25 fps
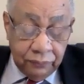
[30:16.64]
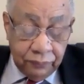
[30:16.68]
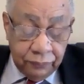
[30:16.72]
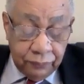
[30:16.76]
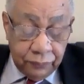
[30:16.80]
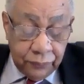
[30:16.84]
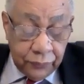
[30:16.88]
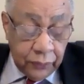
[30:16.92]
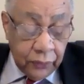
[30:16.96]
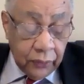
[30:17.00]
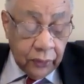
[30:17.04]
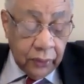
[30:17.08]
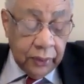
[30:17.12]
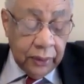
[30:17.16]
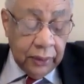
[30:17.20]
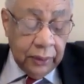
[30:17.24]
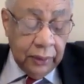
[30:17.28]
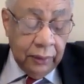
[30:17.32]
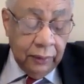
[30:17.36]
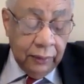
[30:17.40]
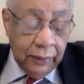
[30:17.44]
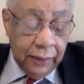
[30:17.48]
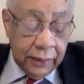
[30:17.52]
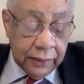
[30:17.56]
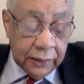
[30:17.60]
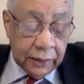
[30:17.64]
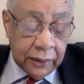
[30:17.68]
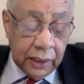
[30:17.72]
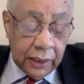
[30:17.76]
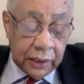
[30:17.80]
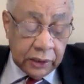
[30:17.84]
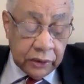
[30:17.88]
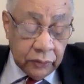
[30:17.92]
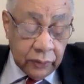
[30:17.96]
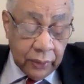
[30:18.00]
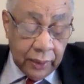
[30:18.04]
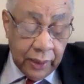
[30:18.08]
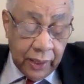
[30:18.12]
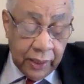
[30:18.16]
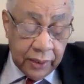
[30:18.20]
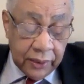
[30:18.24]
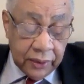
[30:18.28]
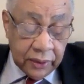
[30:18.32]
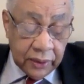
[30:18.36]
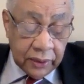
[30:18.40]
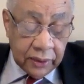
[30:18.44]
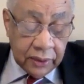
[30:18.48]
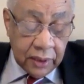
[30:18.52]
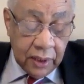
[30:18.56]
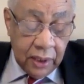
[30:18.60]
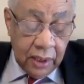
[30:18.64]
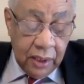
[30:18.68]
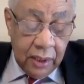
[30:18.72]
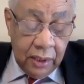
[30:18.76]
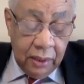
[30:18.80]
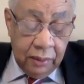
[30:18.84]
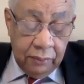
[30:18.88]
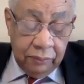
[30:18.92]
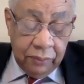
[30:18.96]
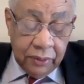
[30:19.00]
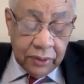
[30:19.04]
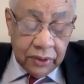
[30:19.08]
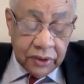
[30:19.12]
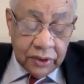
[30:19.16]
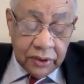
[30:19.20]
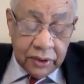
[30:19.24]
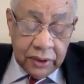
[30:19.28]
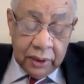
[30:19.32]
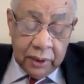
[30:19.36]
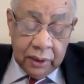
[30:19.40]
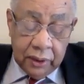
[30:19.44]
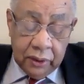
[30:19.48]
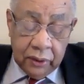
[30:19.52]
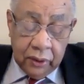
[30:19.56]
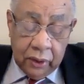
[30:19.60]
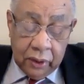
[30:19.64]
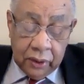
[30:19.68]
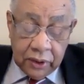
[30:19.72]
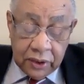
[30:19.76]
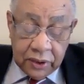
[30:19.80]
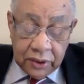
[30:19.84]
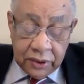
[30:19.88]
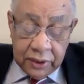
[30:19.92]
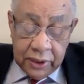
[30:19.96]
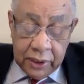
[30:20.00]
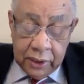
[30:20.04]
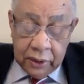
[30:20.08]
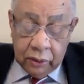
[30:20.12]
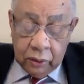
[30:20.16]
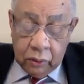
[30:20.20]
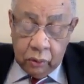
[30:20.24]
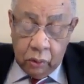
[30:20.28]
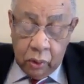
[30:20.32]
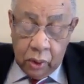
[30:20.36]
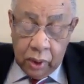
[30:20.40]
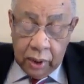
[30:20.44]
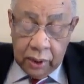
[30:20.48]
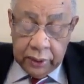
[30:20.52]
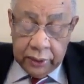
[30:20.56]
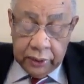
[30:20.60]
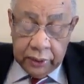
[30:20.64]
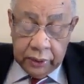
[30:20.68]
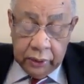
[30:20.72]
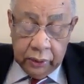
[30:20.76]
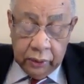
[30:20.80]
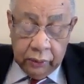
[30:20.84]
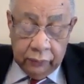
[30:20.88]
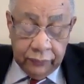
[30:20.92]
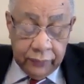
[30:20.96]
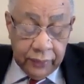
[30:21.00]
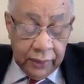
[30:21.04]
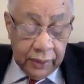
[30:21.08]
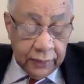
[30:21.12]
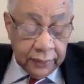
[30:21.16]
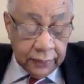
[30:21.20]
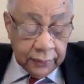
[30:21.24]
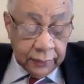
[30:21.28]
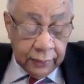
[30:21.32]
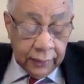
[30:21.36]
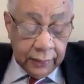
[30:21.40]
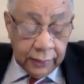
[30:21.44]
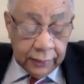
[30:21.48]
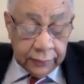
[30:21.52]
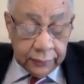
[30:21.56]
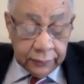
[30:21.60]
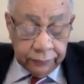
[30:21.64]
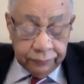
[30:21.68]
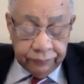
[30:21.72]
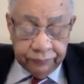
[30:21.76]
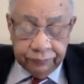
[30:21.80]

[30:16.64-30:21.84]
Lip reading: purely intellectual ideas, but still not a state or quality of the intellect.